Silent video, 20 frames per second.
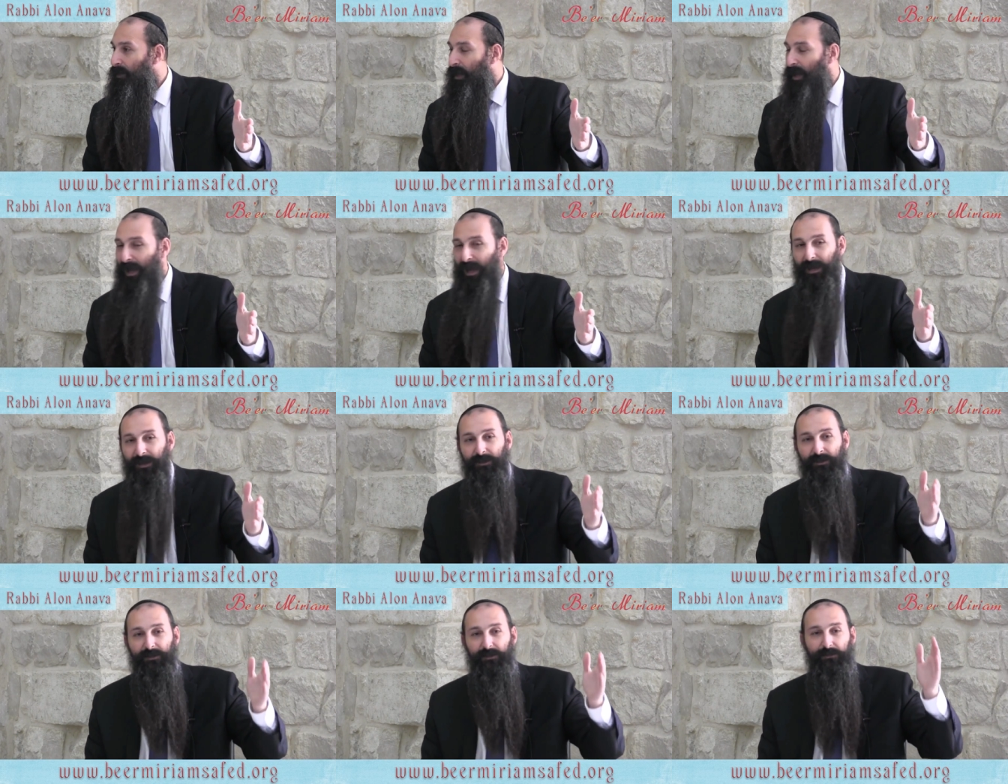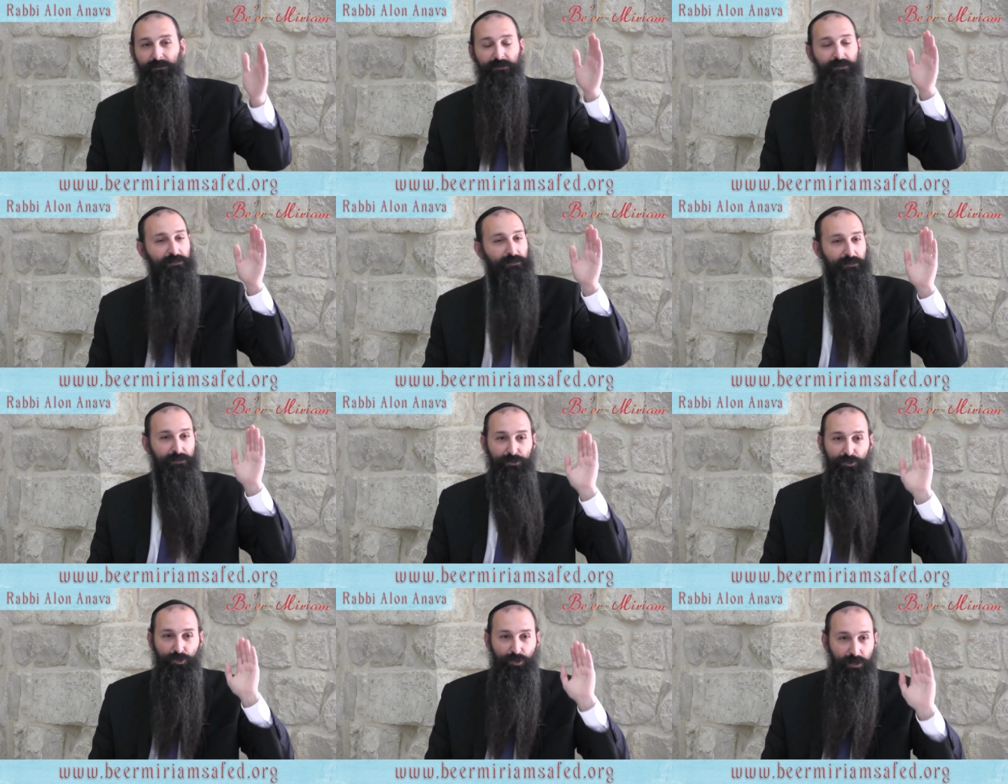
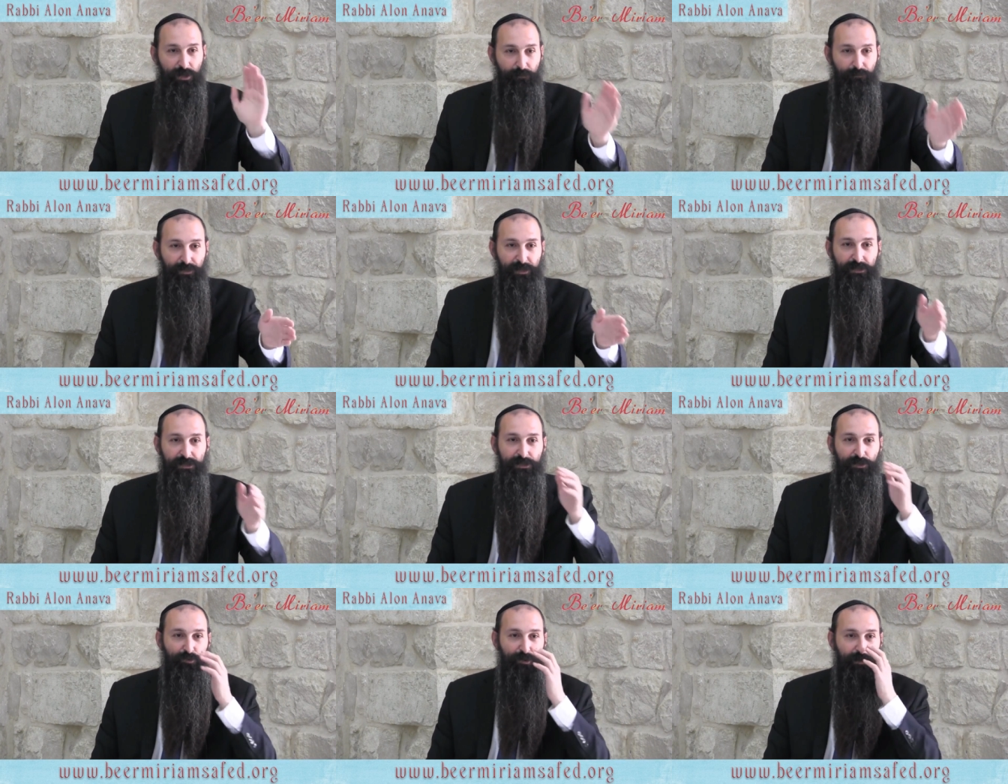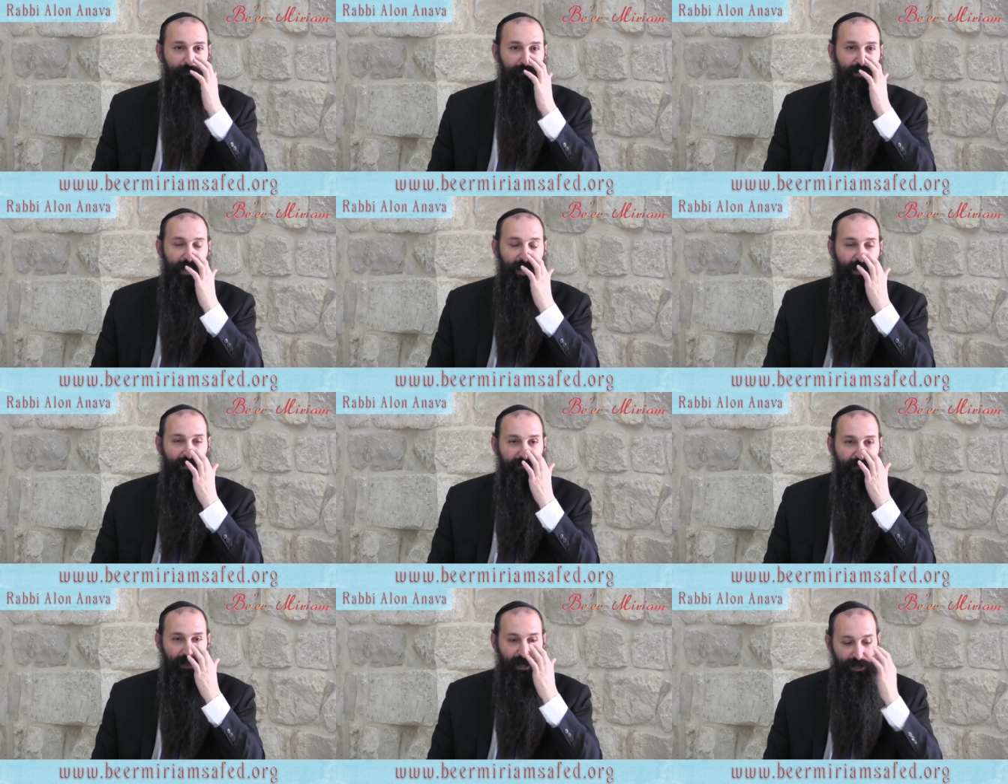And you're going to be screamed
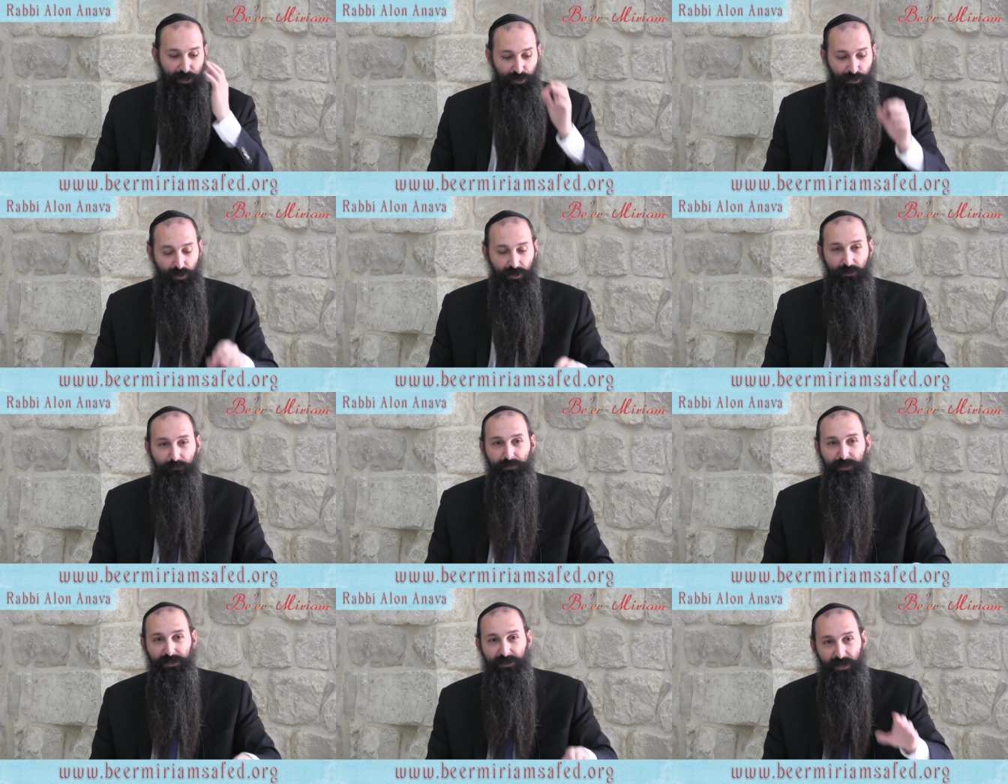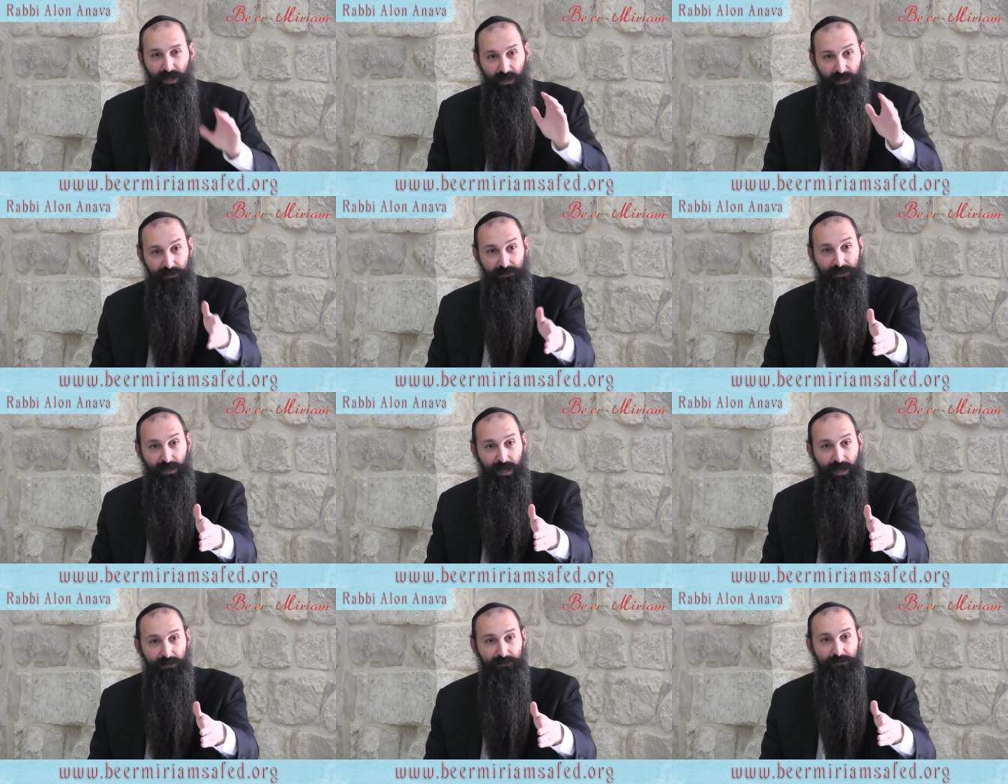at, and you're going to be
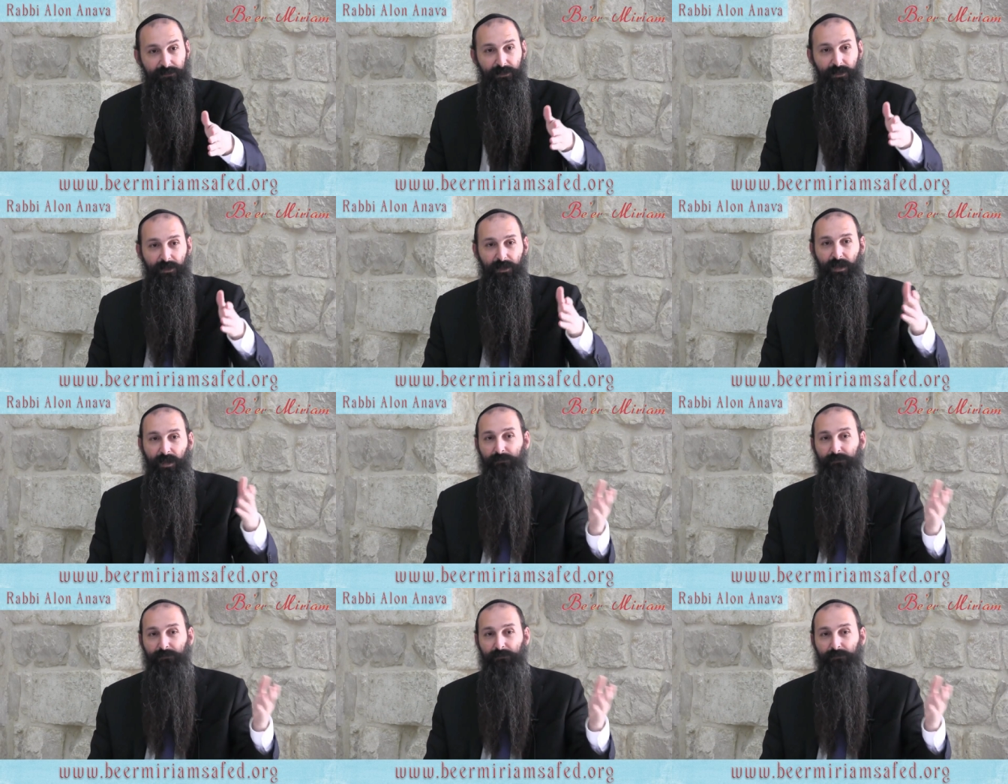yelled at.